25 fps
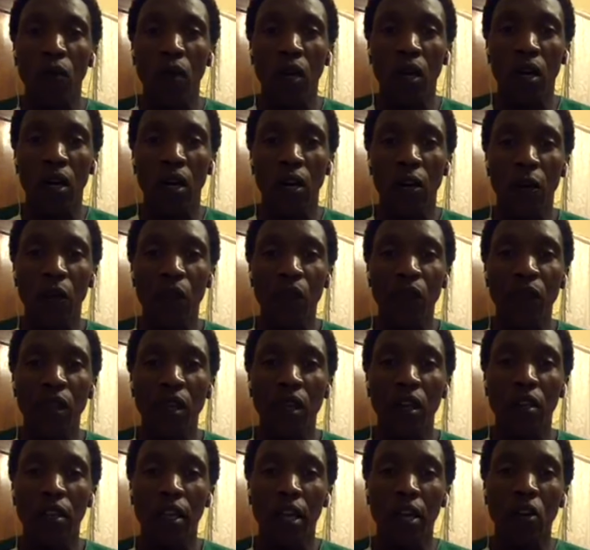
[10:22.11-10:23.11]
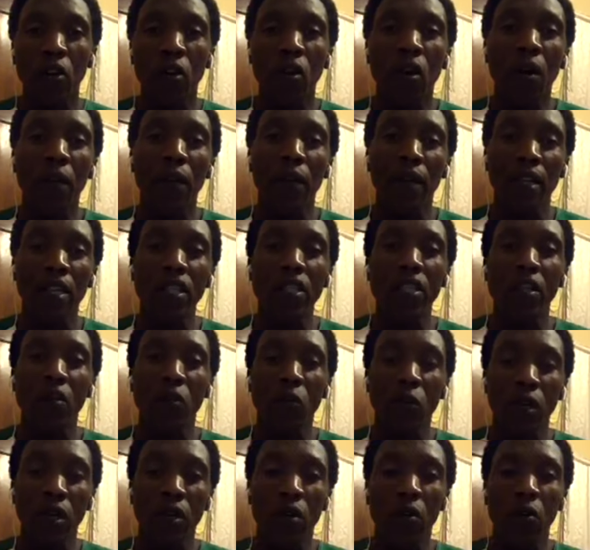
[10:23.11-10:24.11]
their
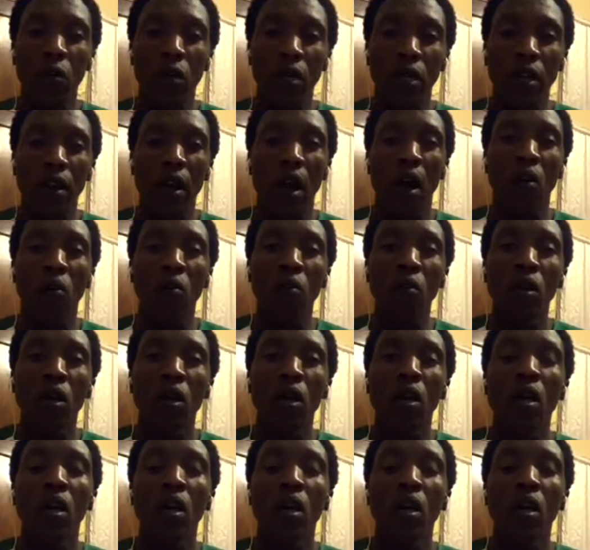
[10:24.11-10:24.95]
collaboration with Rao.